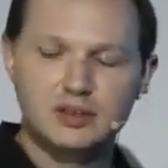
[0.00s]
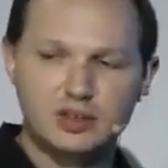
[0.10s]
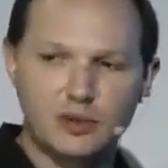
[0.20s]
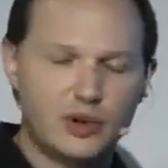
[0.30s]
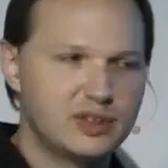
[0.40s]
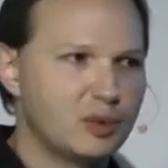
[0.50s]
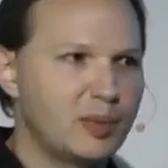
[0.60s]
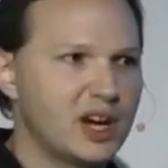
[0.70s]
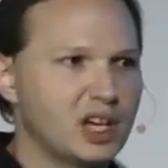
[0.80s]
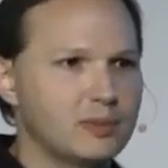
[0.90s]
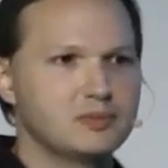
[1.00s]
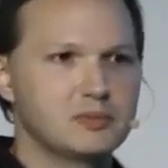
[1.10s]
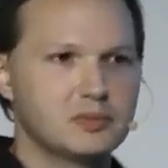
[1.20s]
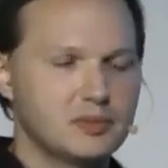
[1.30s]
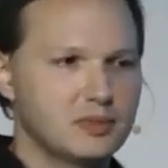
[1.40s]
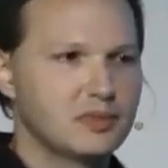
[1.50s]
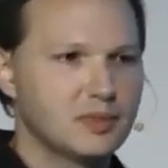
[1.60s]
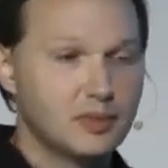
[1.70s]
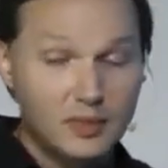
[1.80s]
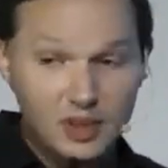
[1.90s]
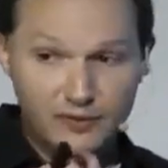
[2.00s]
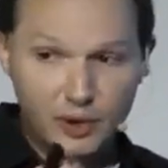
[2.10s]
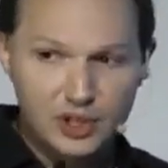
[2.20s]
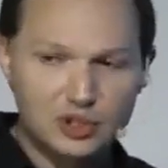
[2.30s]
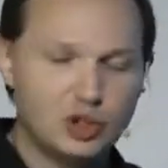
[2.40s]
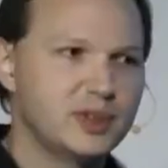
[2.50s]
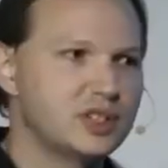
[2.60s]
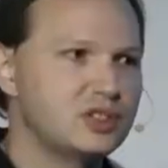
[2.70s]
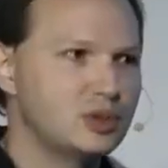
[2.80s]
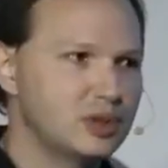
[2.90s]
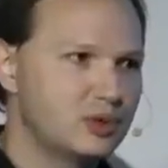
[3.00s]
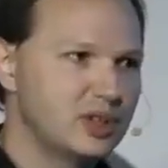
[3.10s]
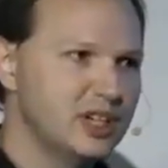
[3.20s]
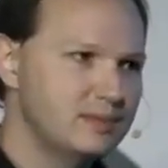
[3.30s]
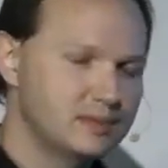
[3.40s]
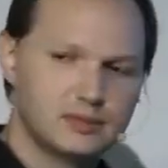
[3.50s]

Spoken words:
So first we break up the first group into 2 and 3.